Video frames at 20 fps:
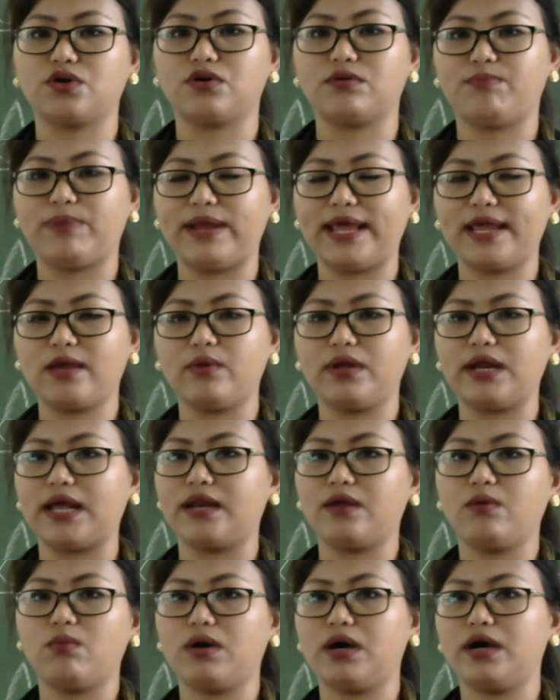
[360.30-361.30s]
or playing with
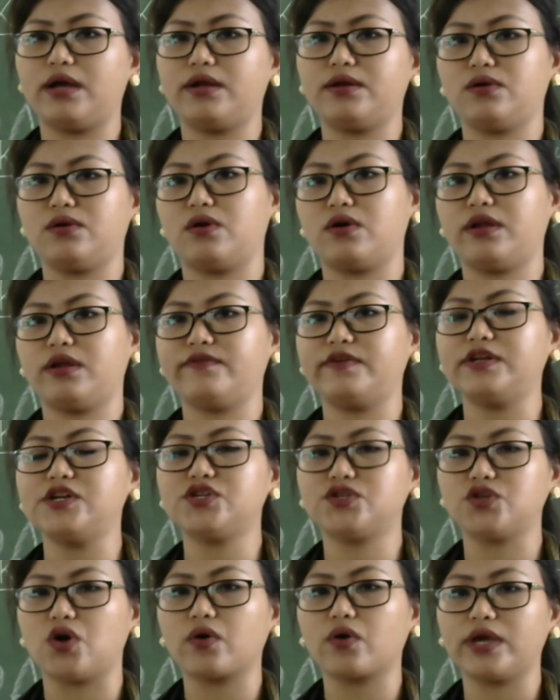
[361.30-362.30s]
anyone or
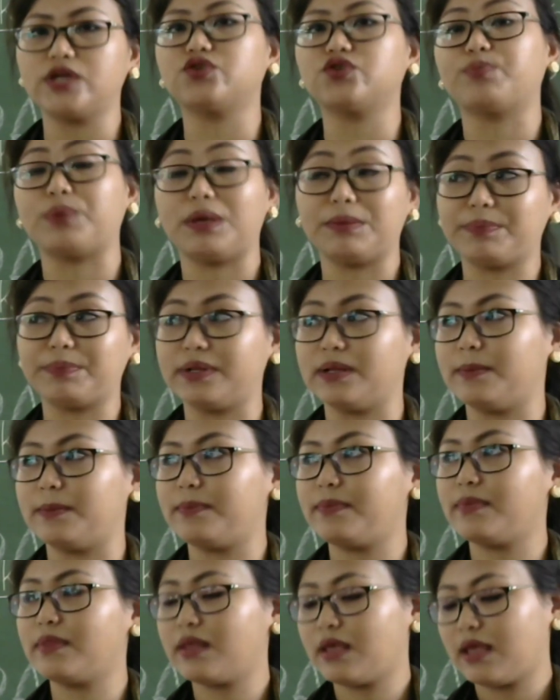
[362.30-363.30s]
even talking to people.
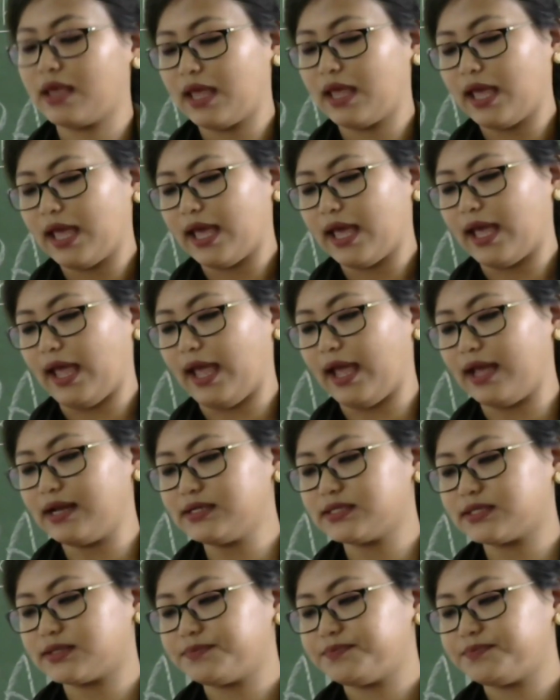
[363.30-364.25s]
And